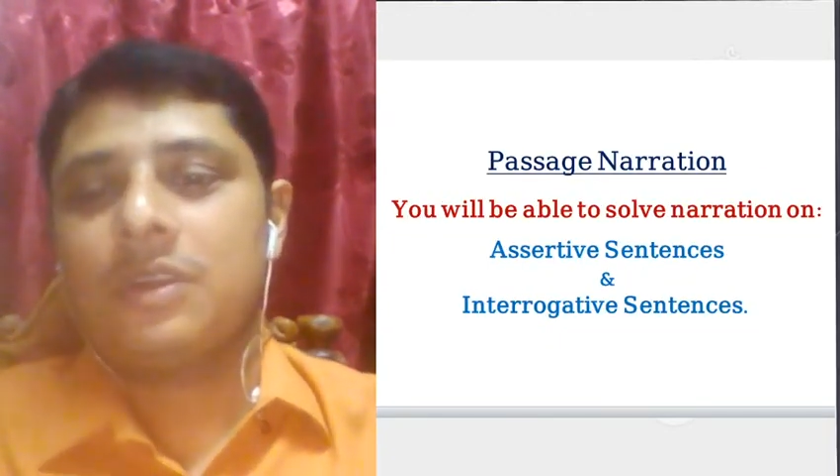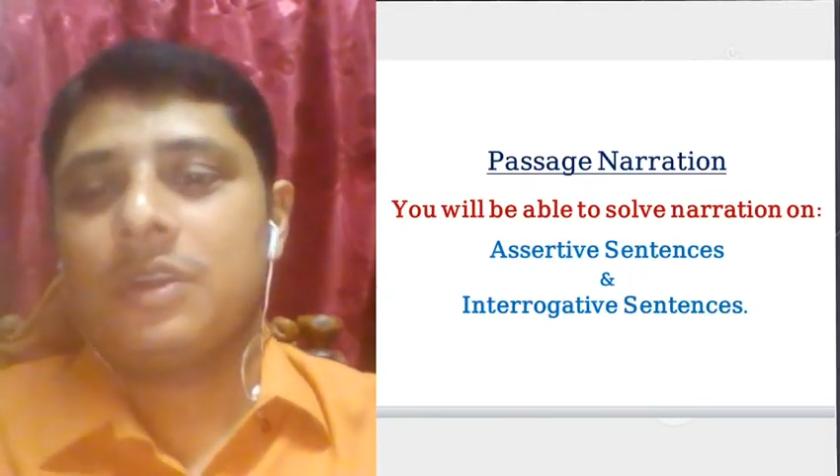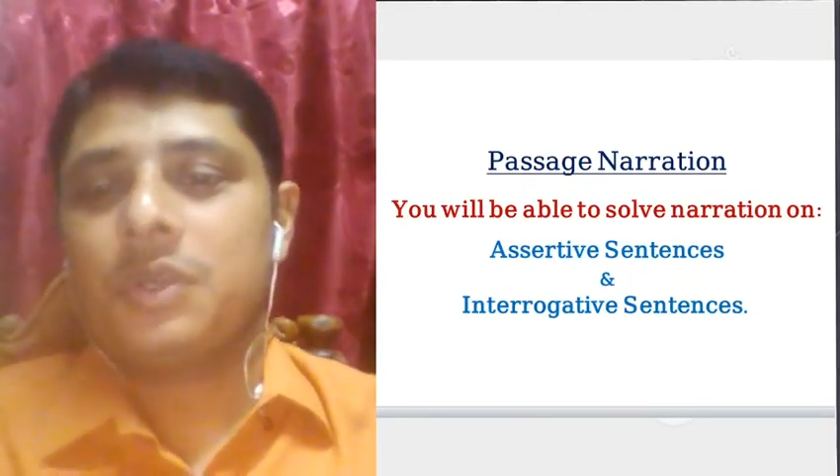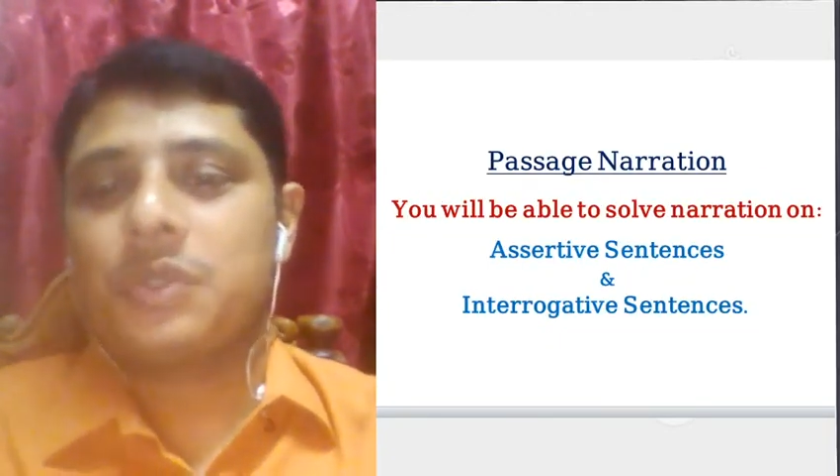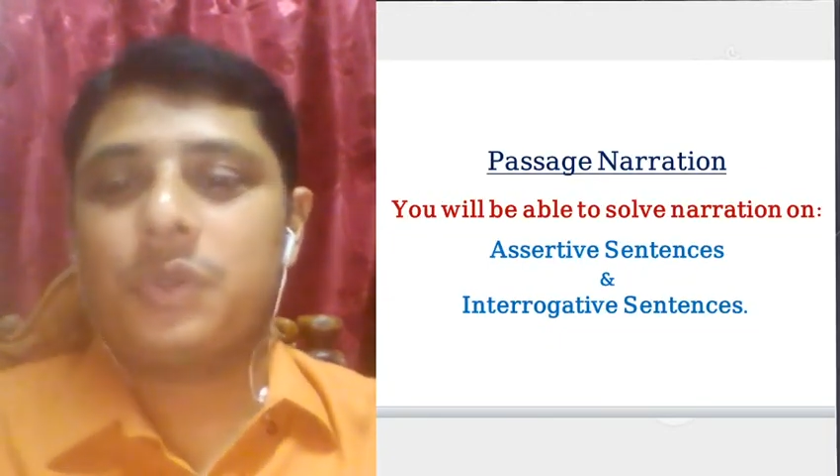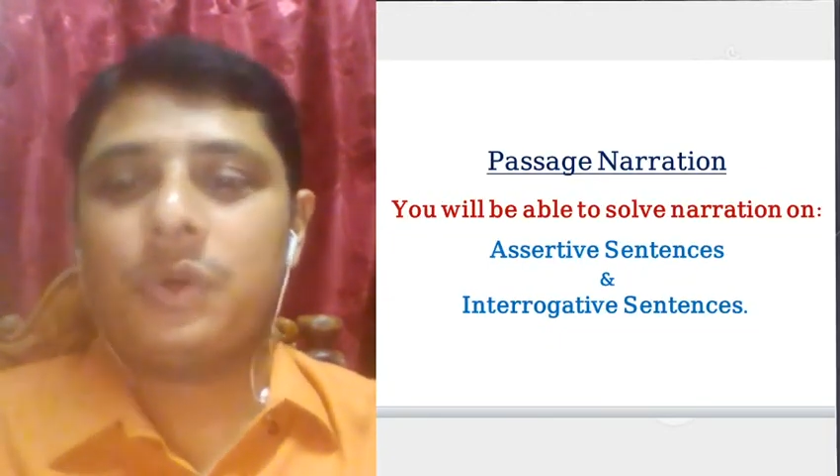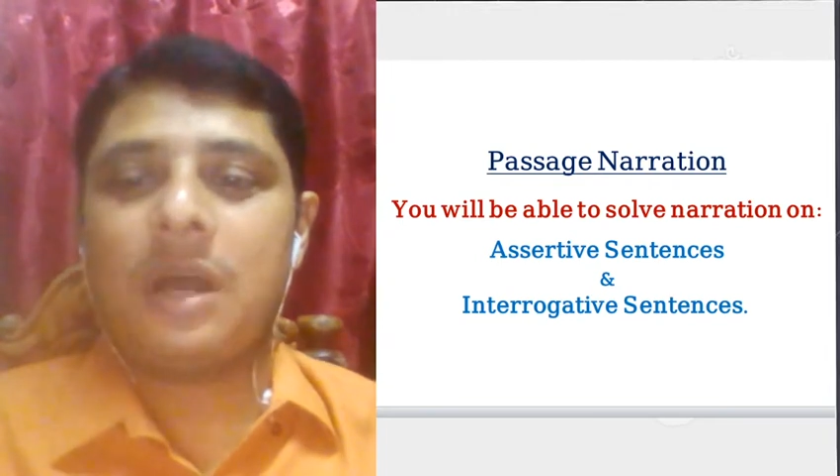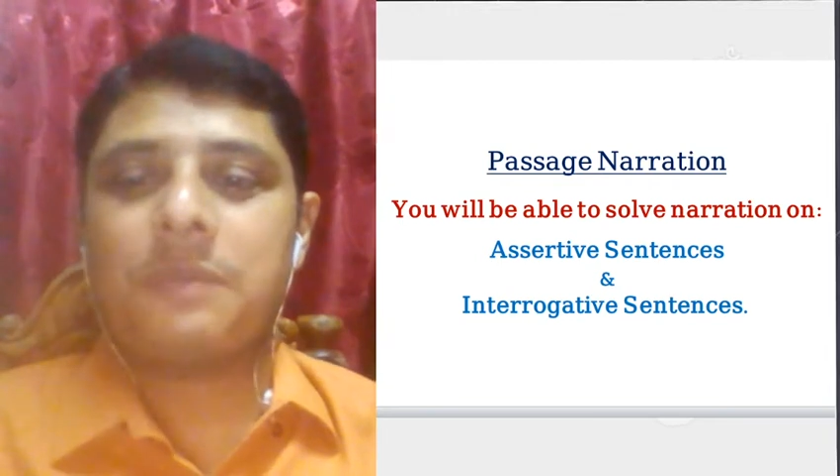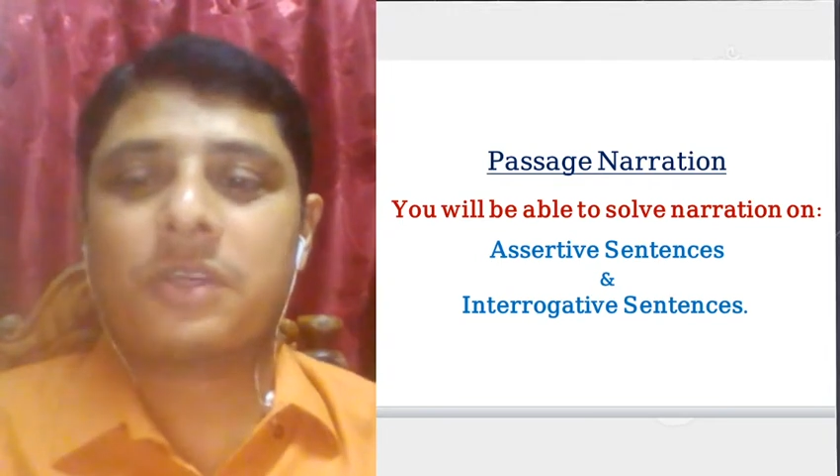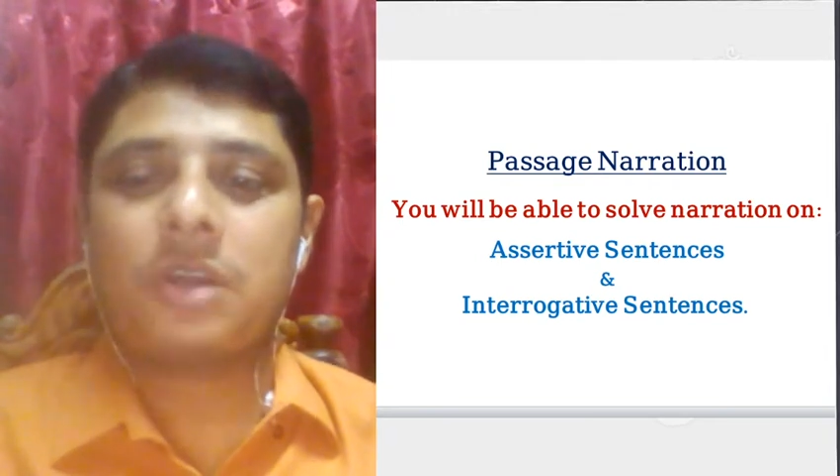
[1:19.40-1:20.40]
So
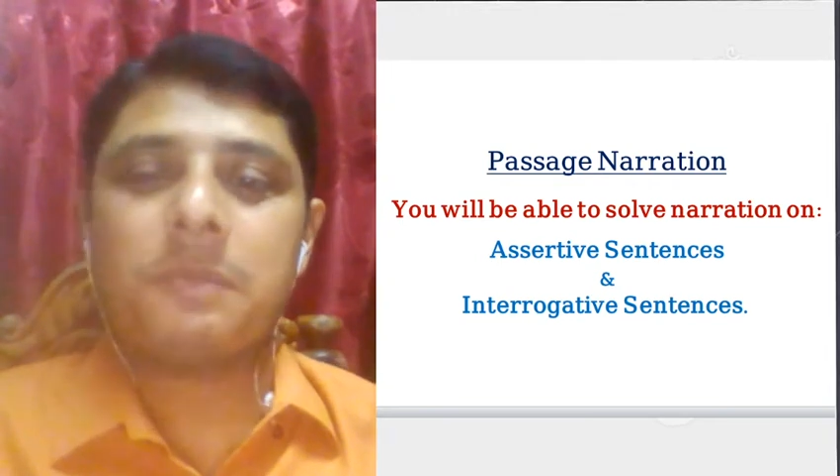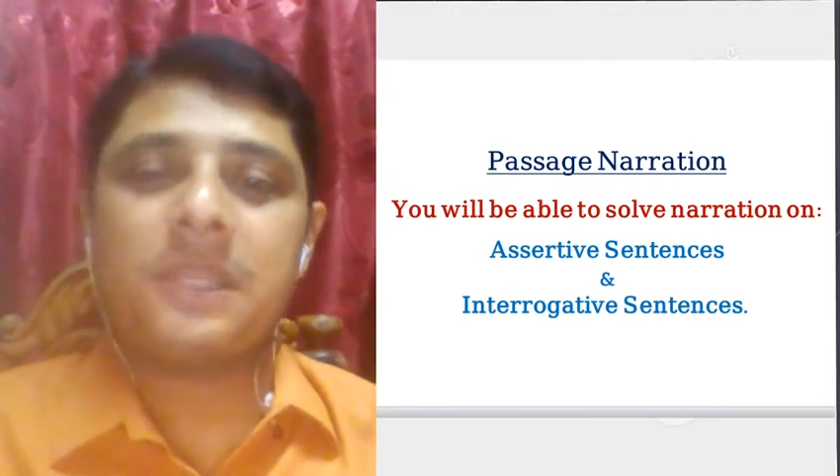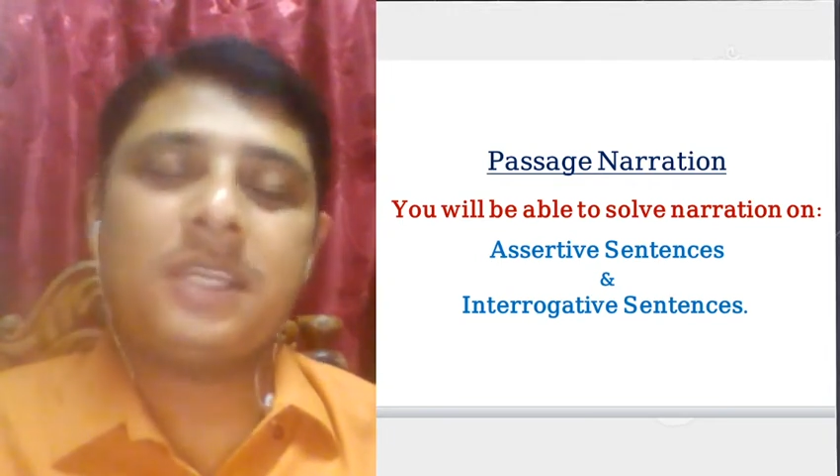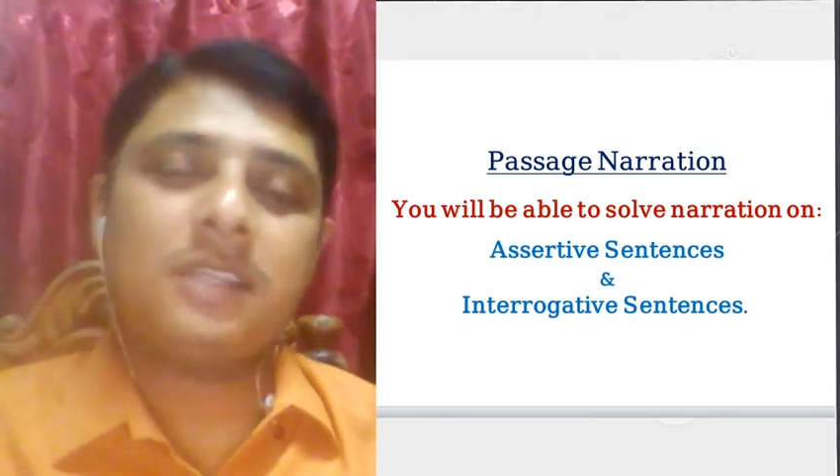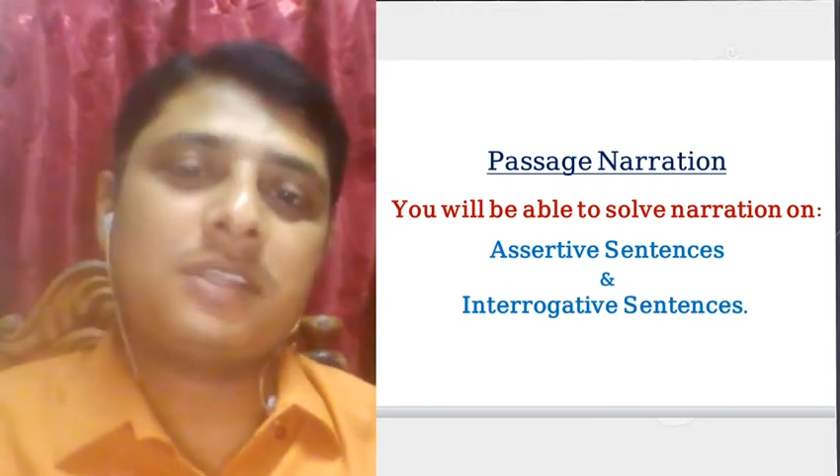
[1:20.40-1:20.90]
after completing